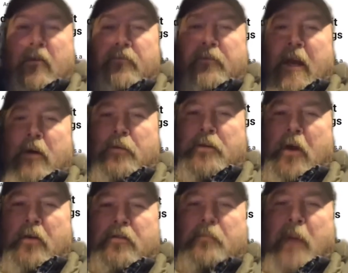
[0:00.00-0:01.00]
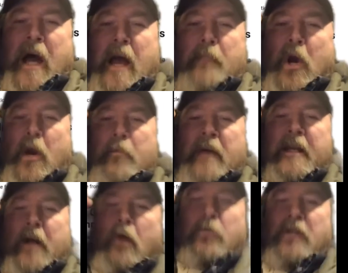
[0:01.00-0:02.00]
Field use by permit
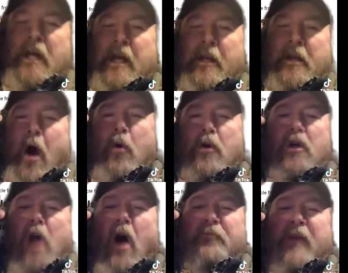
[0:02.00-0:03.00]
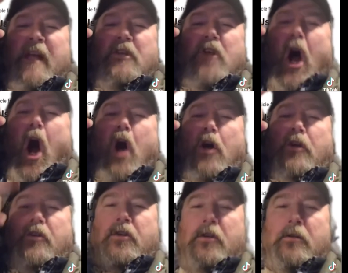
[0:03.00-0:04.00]
only. No golfing dogs.